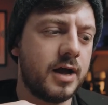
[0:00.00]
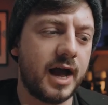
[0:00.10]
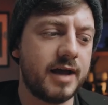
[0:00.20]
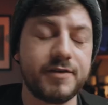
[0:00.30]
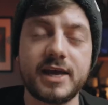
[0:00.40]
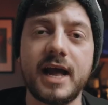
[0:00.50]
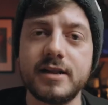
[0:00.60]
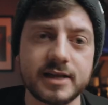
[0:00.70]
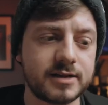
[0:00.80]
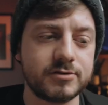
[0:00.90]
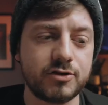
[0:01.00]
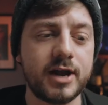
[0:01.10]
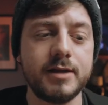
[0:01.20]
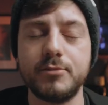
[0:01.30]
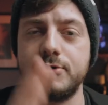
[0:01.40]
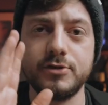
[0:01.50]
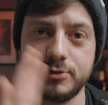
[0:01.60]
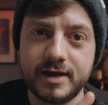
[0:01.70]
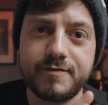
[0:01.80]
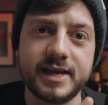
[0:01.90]
Uh, if you can, then great, but
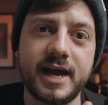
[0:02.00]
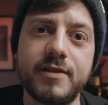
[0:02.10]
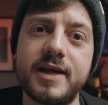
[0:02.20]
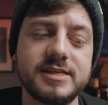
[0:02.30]
you definitely can the